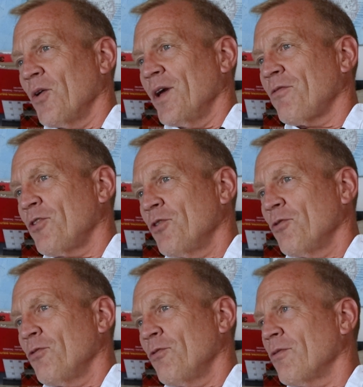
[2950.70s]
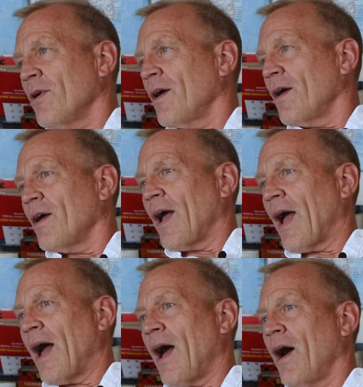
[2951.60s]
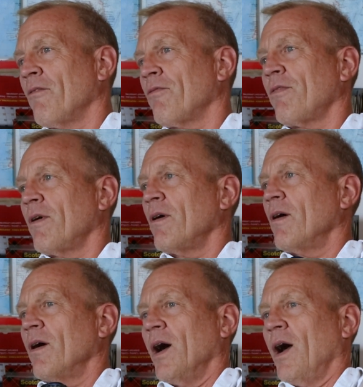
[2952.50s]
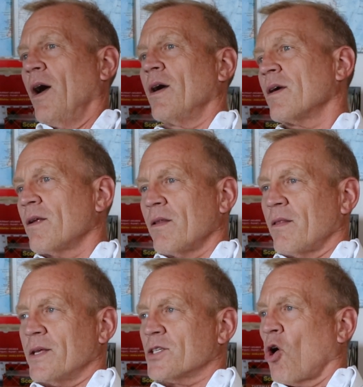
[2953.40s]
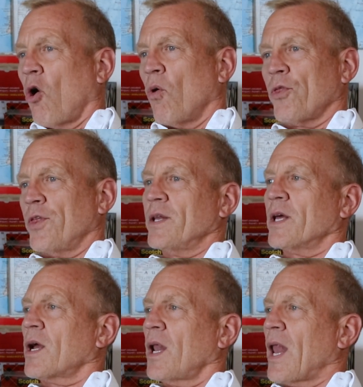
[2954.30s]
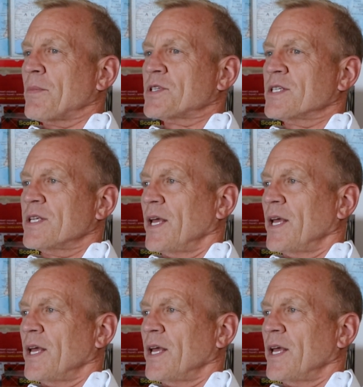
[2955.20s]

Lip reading: If you have this whole thing that collapses